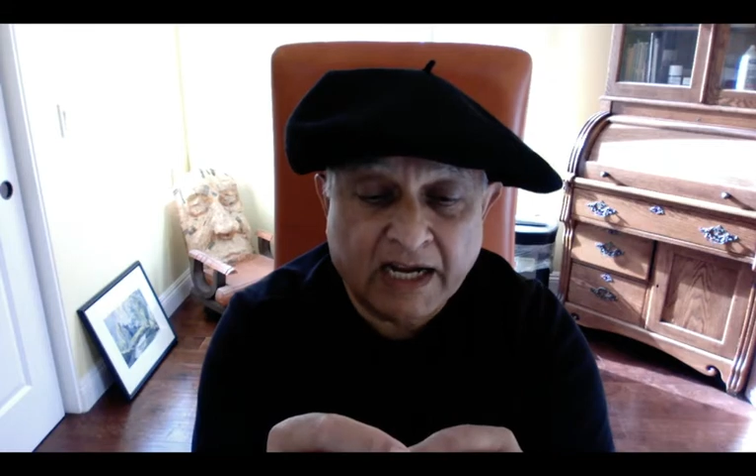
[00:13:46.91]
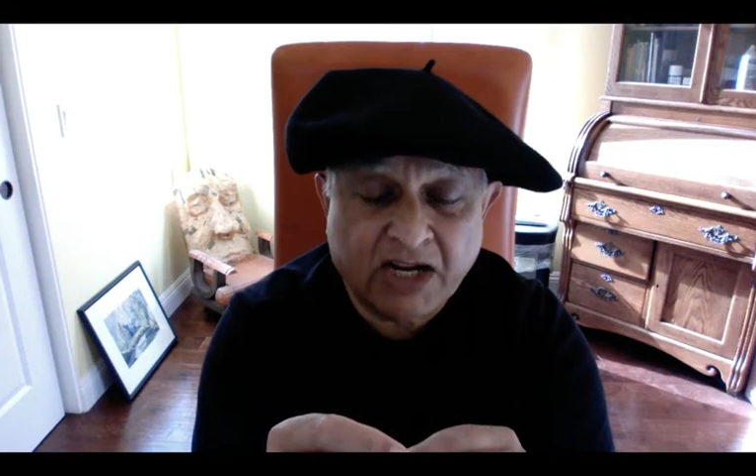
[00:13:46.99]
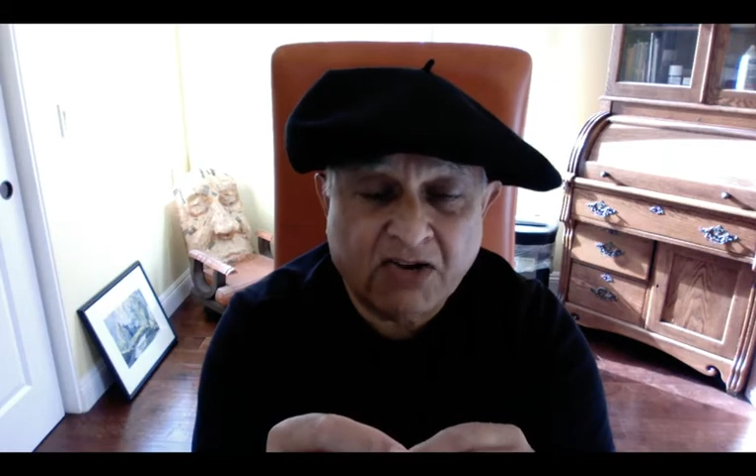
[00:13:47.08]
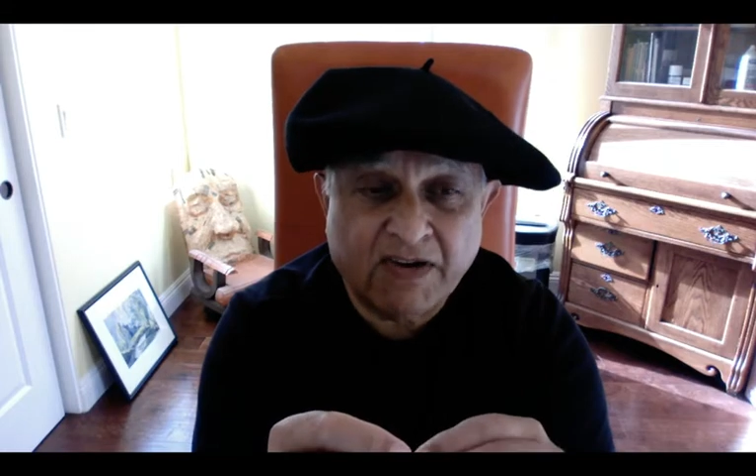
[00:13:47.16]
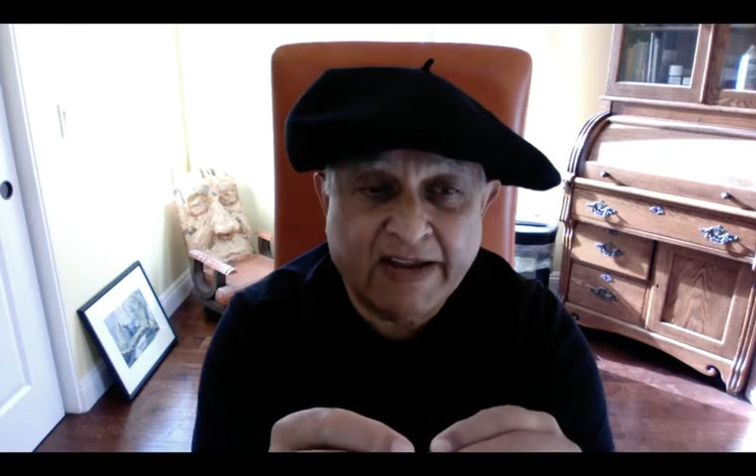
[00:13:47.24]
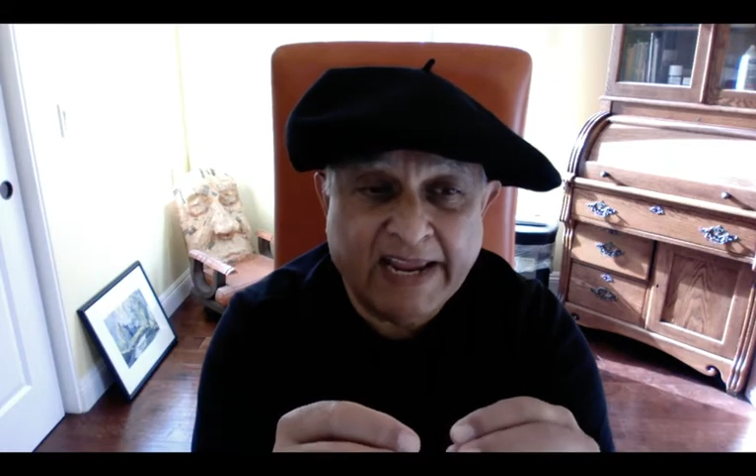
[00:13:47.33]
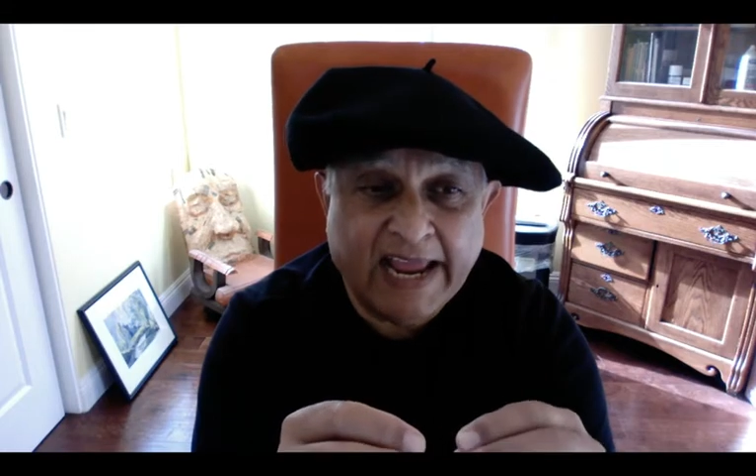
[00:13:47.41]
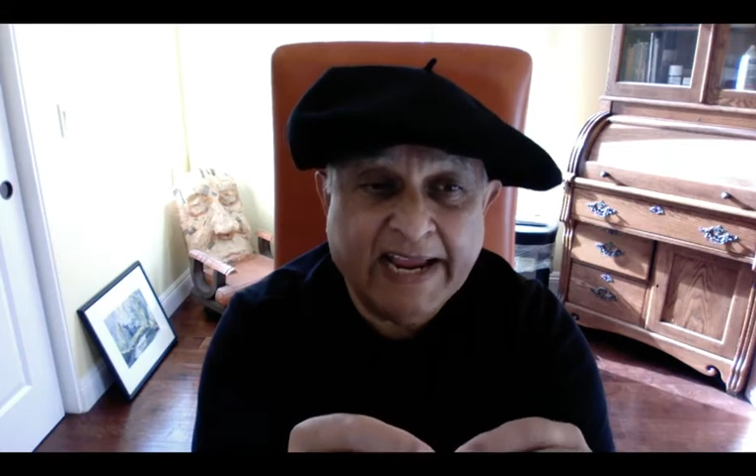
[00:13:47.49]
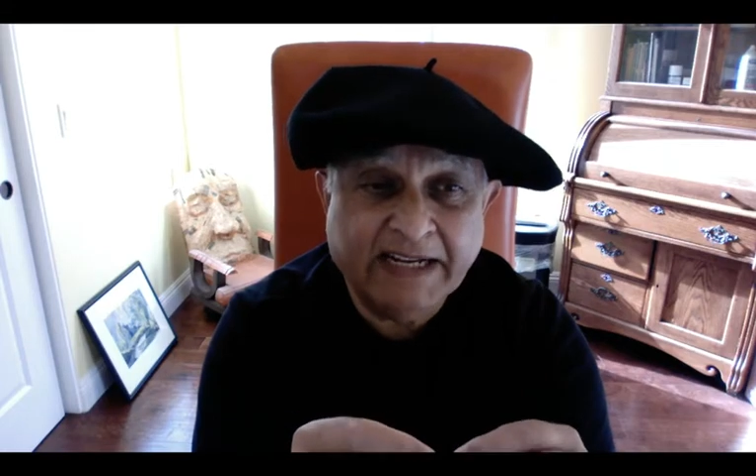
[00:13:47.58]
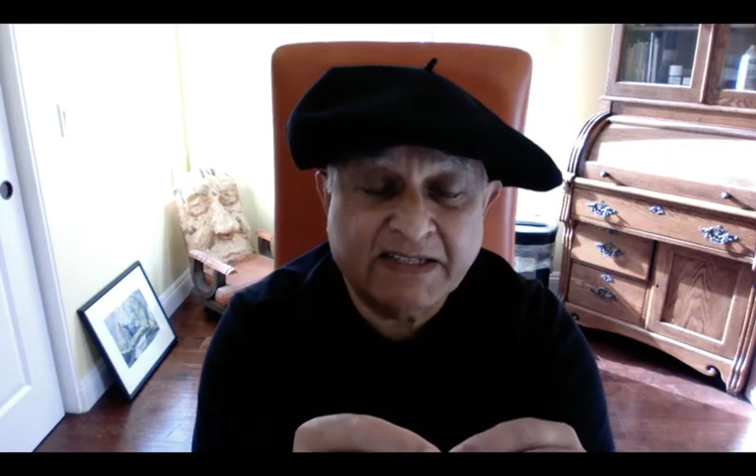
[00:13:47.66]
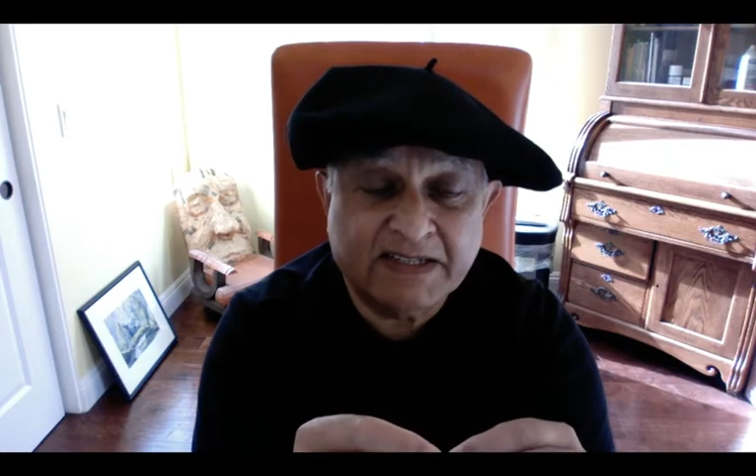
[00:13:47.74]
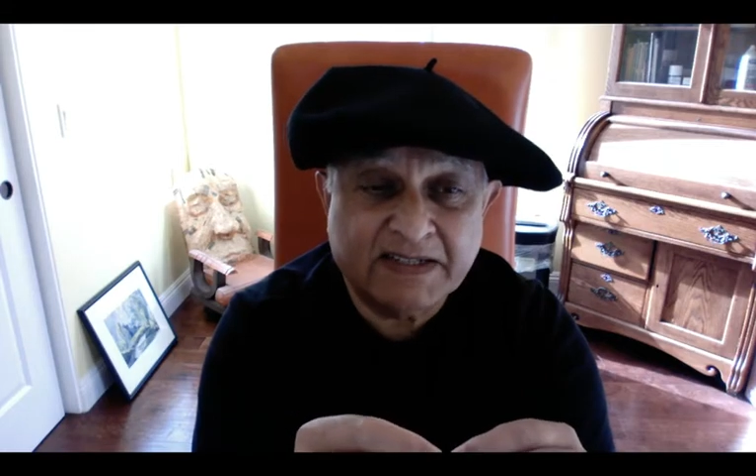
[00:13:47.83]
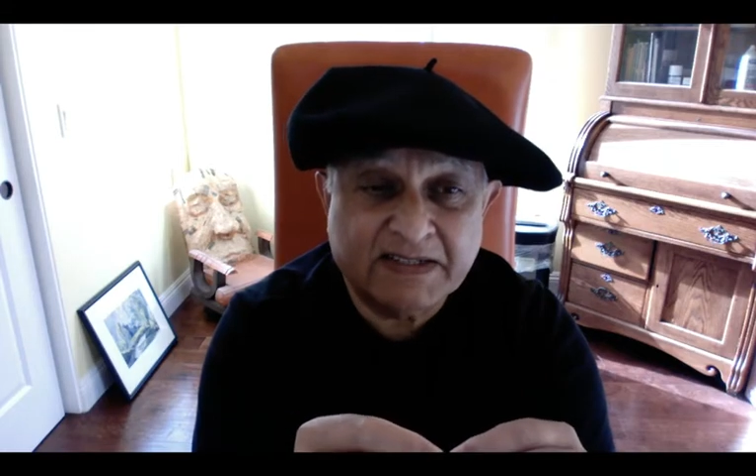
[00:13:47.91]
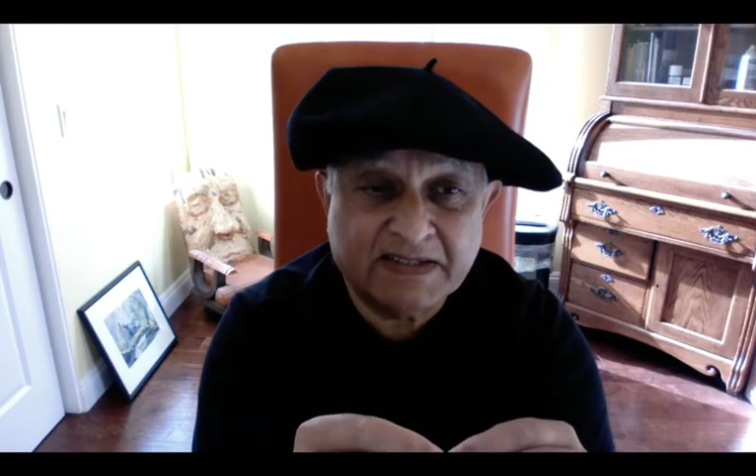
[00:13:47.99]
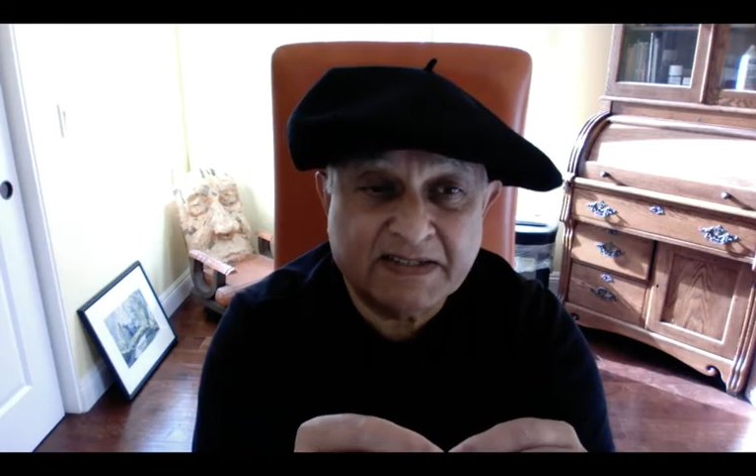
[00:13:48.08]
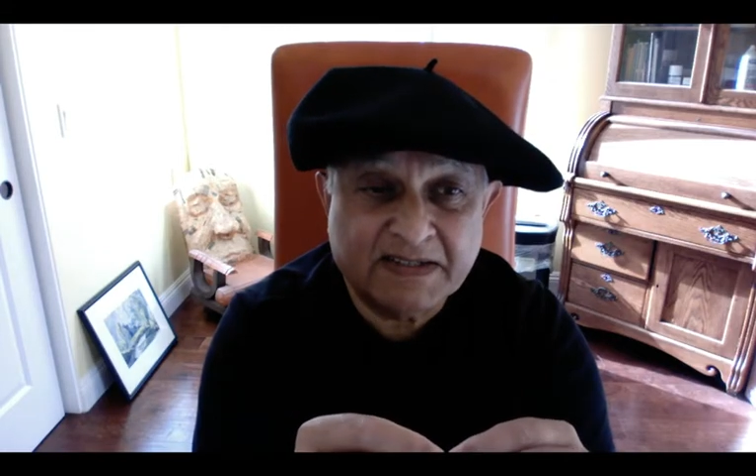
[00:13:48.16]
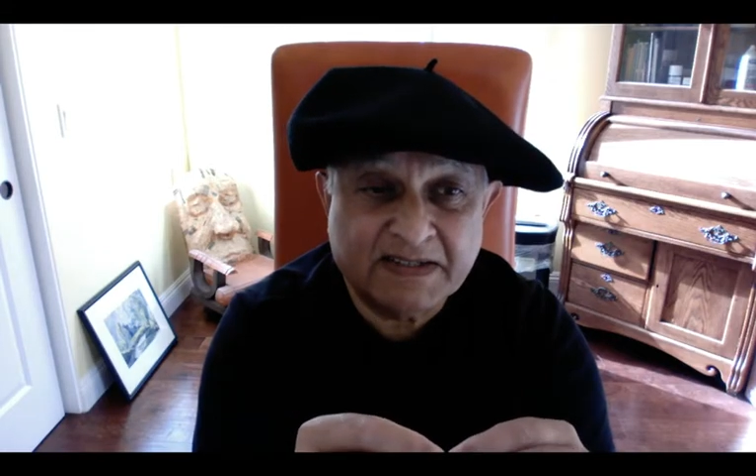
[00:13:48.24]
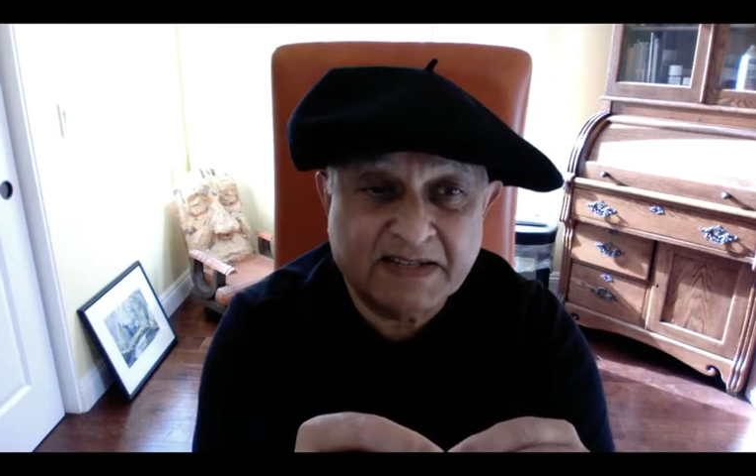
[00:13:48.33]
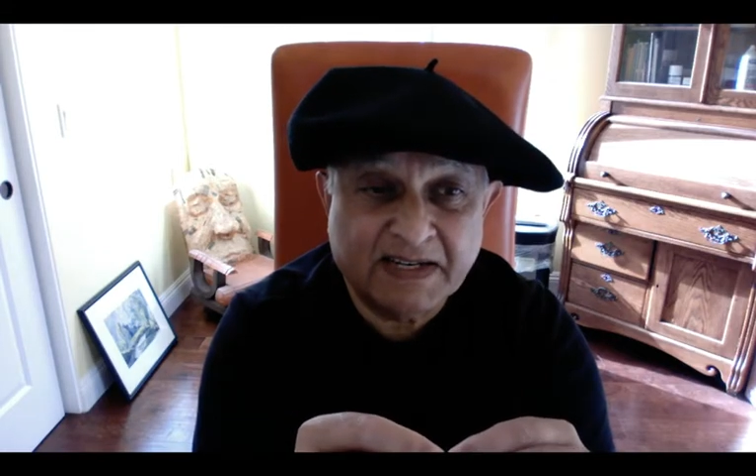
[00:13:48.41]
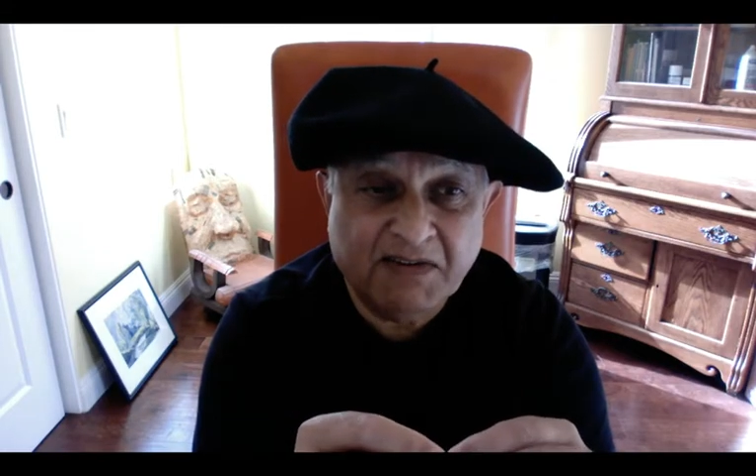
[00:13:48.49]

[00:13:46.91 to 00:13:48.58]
creates